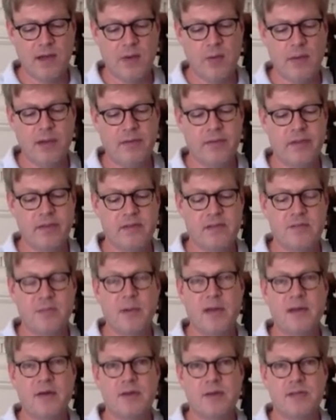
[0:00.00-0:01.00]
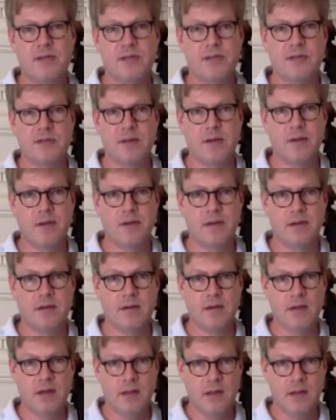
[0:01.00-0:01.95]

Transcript: how well the spreader is installed and